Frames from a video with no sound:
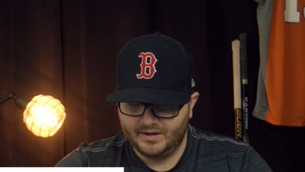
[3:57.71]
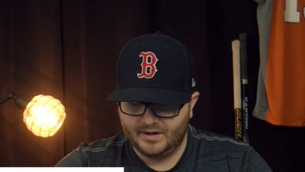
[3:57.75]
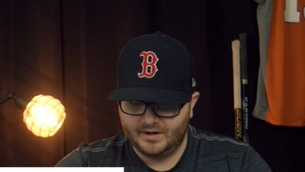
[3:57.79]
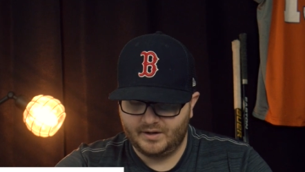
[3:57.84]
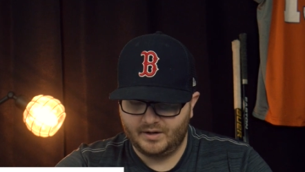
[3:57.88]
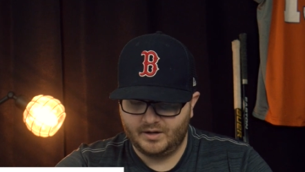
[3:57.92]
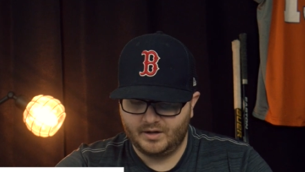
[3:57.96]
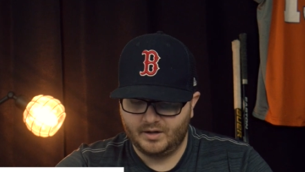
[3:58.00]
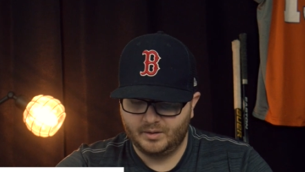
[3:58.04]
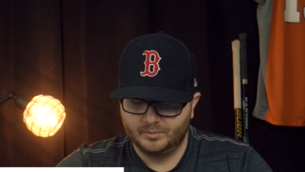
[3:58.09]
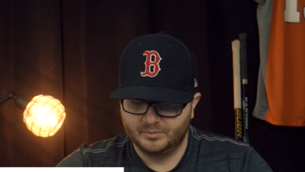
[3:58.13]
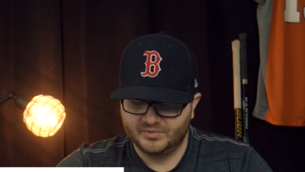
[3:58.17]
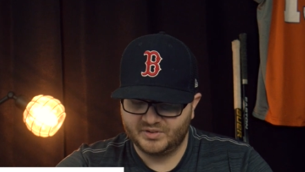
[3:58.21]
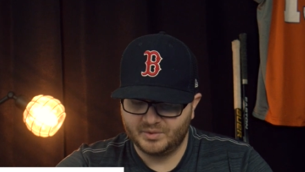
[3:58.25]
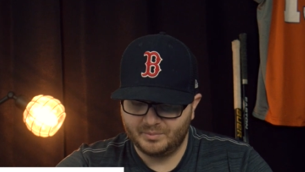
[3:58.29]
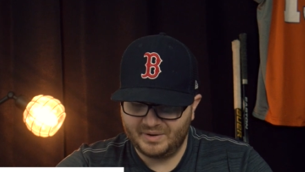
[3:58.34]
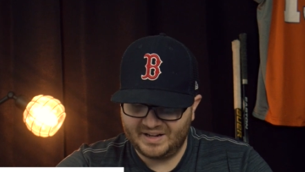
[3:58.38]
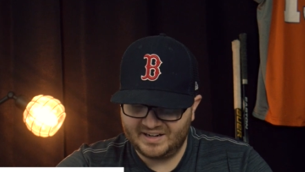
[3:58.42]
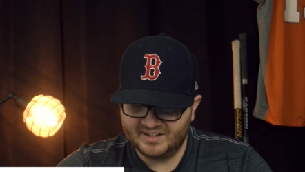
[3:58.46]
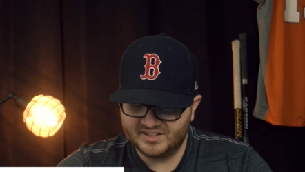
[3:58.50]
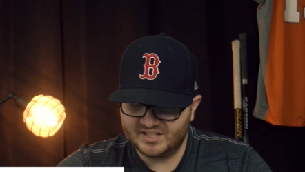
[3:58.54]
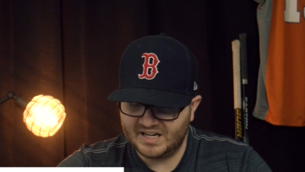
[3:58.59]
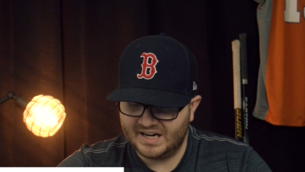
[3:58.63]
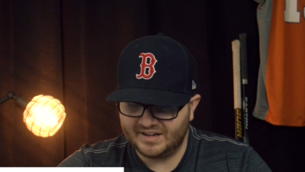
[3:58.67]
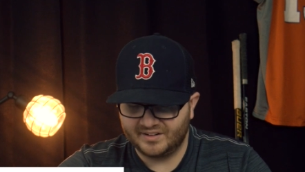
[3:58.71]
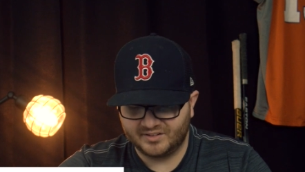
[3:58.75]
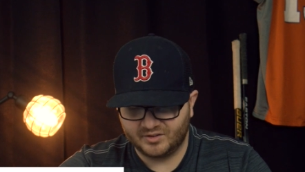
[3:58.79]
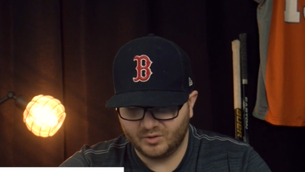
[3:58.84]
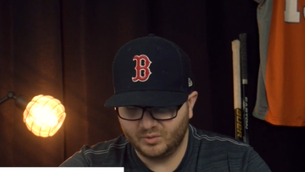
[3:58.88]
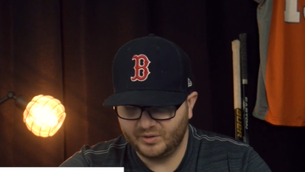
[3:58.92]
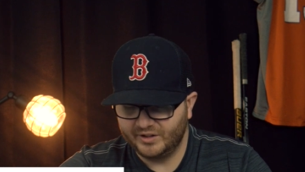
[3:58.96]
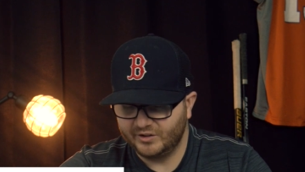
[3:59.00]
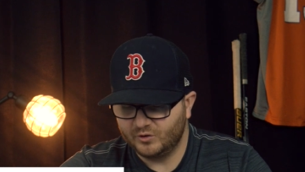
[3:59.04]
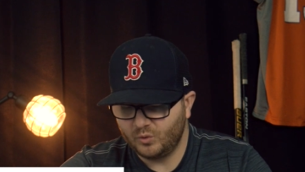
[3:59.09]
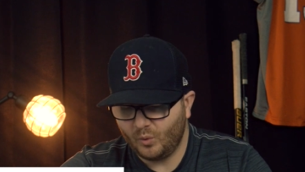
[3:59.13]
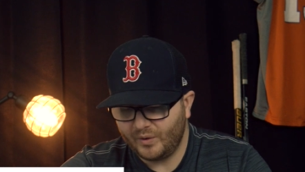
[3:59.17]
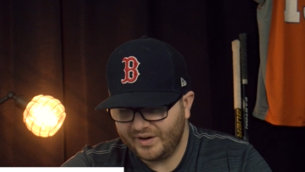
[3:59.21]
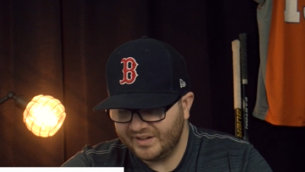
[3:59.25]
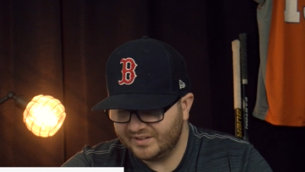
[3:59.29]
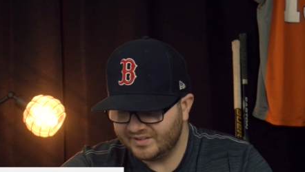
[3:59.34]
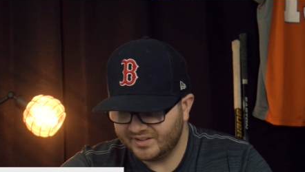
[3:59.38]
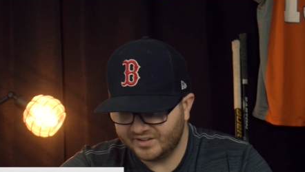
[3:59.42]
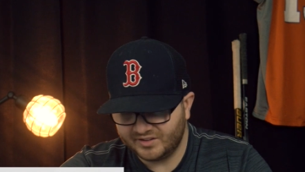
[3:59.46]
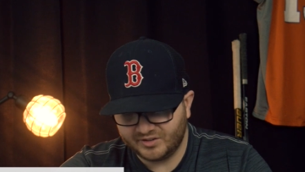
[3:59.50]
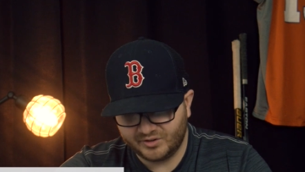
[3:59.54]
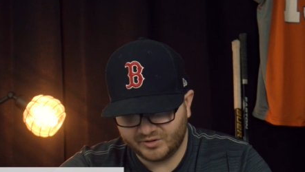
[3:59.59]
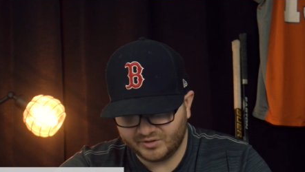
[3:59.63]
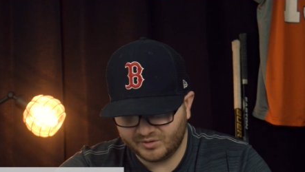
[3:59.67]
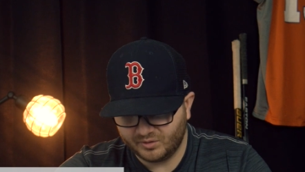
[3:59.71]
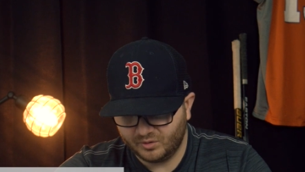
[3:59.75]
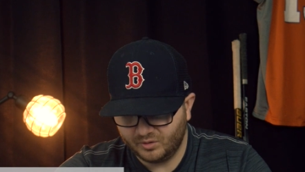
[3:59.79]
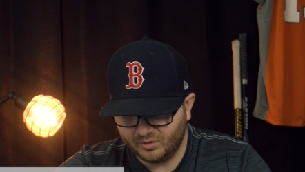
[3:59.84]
Zibanejad is only 26 years